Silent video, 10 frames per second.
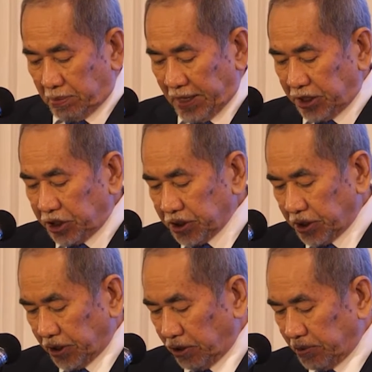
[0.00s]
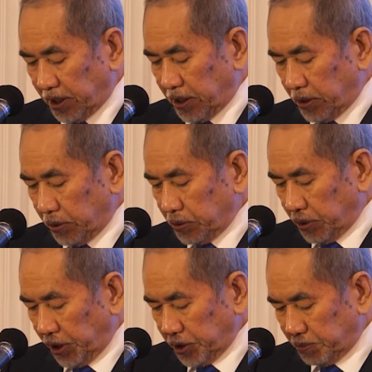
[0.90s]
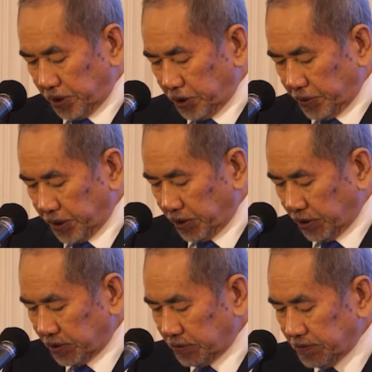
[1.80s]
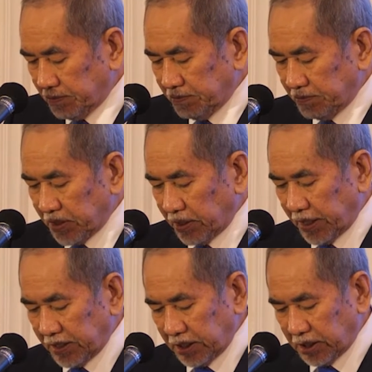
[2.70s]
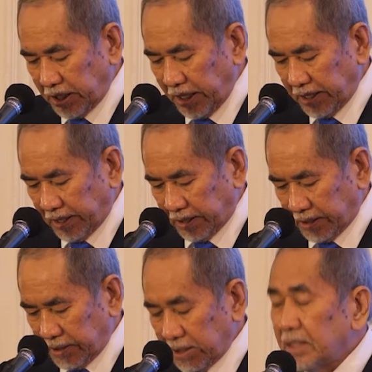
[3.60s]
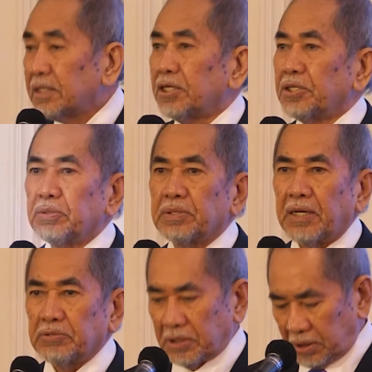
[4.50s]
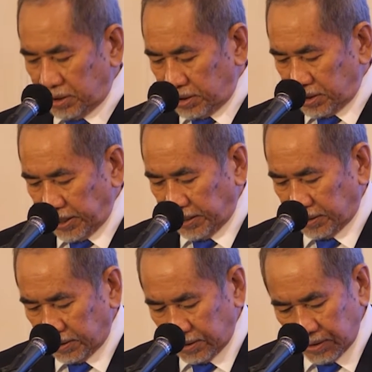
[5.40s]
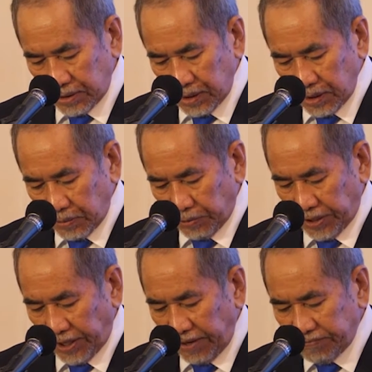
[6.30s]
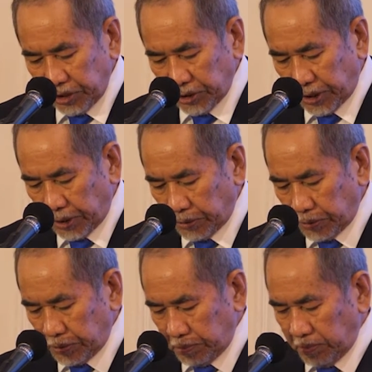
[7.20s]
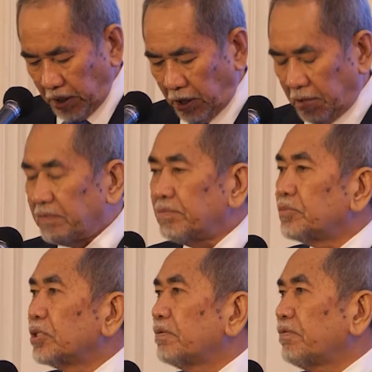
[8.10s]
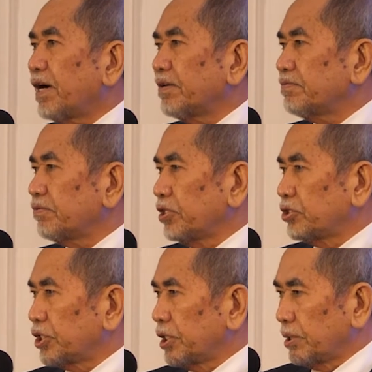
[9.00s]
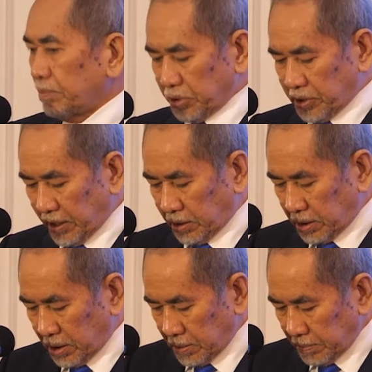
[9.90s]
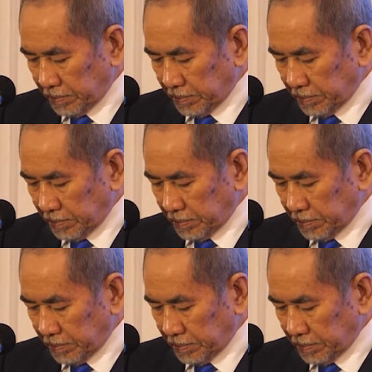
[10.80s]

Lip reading: Malaysia's economic growth has been going on rather steadily since 2010, with an average growth of 5.3%.